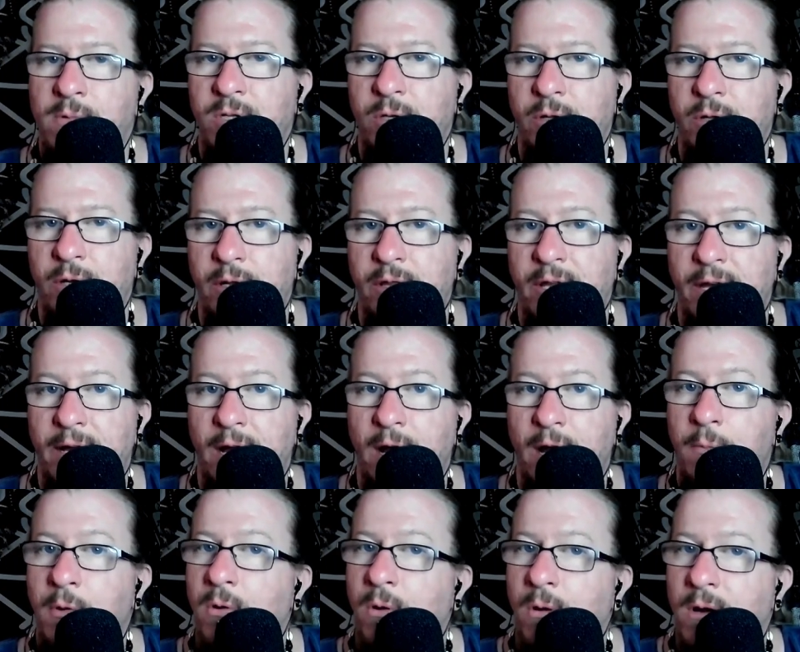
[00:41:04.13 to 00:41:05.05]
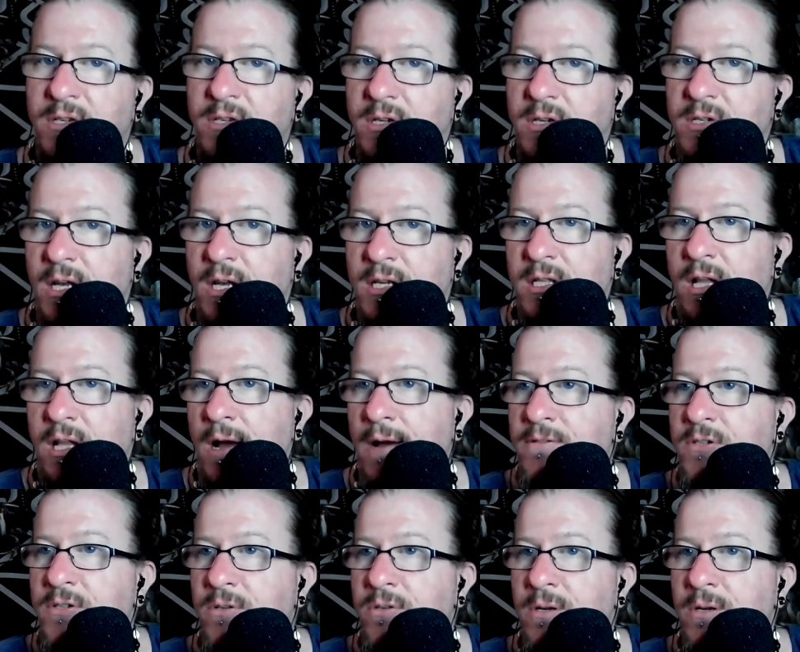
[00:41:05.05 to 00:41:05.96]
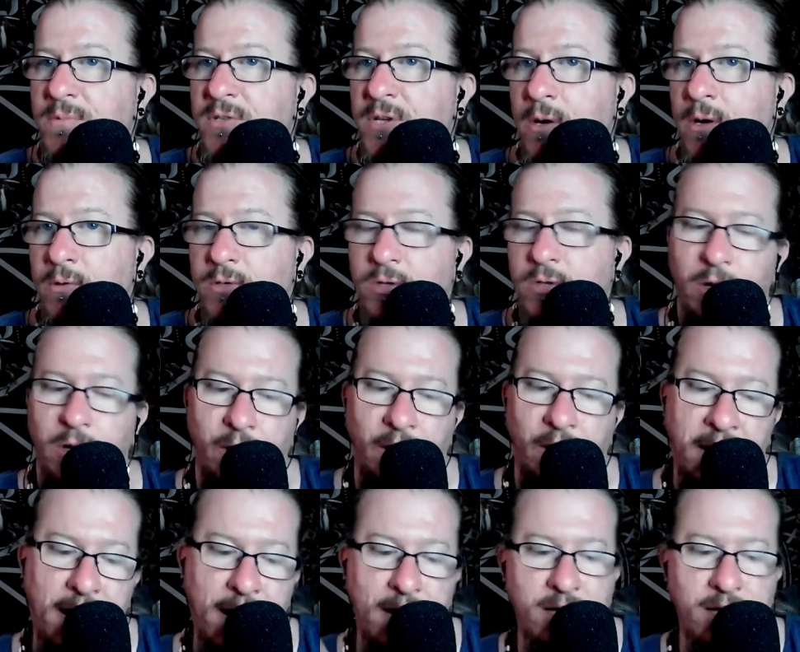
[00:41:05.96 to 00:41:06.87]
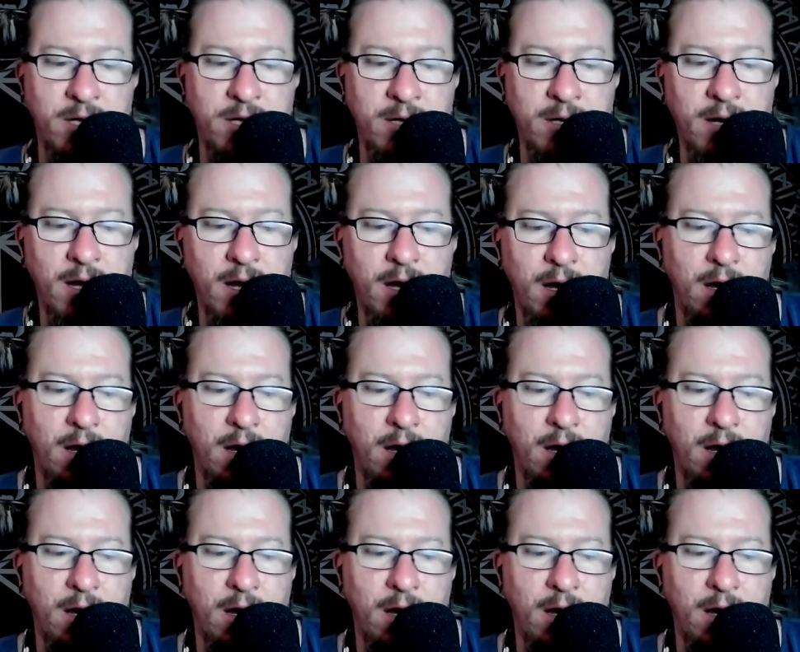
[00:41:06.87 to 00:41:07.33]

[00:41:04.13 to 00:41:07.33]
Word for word: So they, they come across as, as live streams, you know, so you're engaging